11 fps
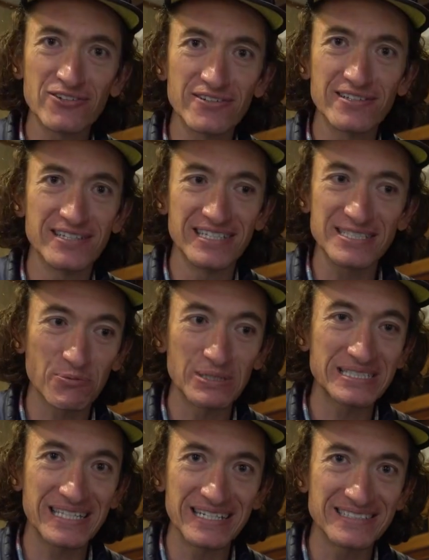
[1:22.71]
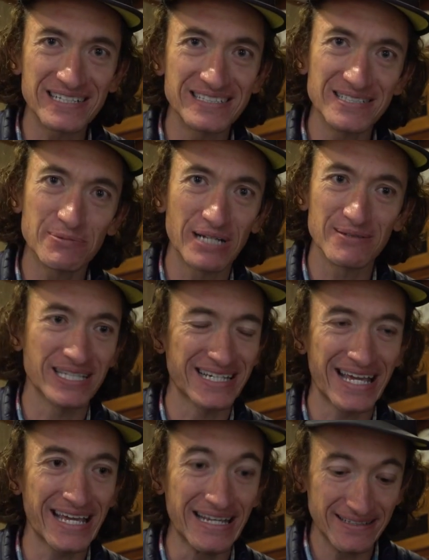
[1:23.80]
learned this whisking technique when I was like
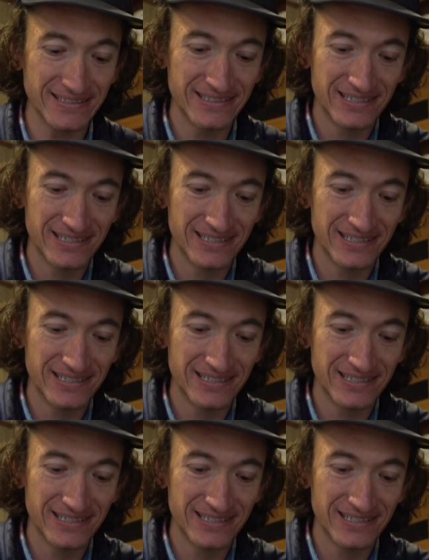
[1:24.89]
8.